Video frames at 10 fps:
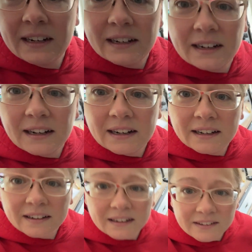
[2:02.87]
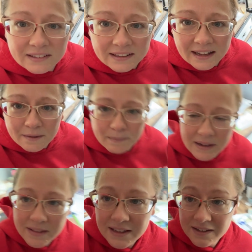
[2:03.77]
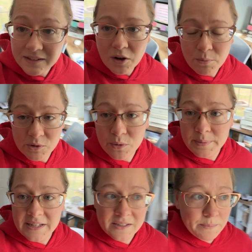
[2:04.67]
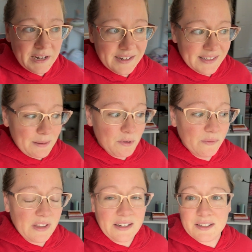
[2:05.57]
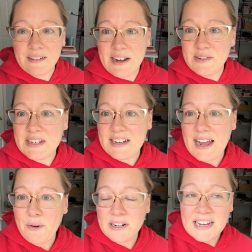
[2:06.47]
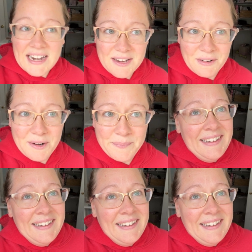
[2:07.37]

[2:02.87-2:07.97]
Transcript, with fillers: uh, can you see that? The homeschool bins, because I move things around in our dining room.